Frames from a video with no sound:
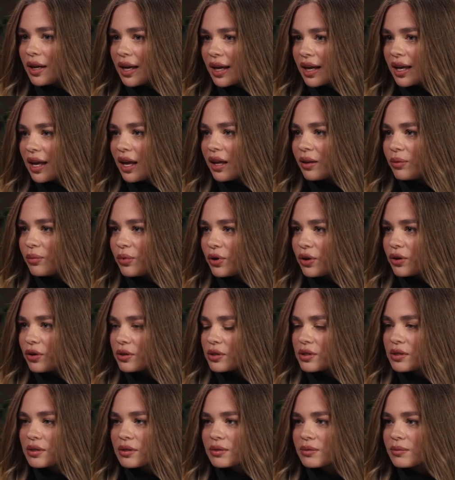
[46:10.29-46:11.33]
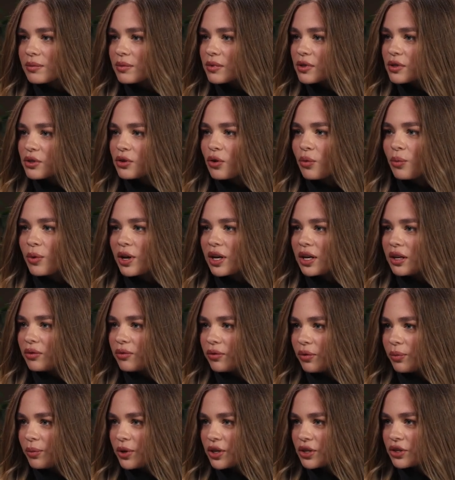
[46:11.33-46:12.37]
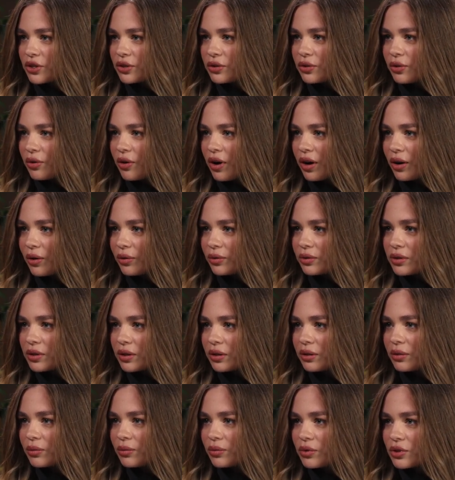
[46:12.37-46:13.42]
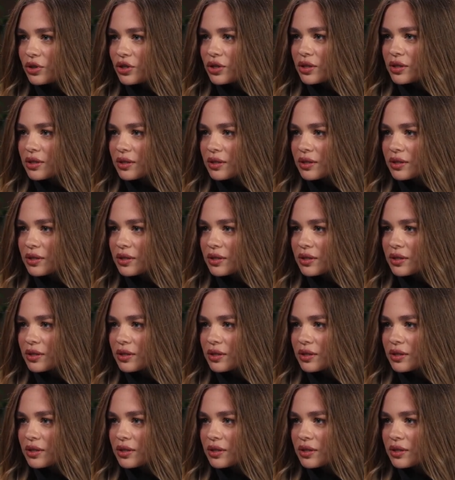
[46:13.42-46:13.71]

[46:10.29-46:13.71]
again, because so many information around and we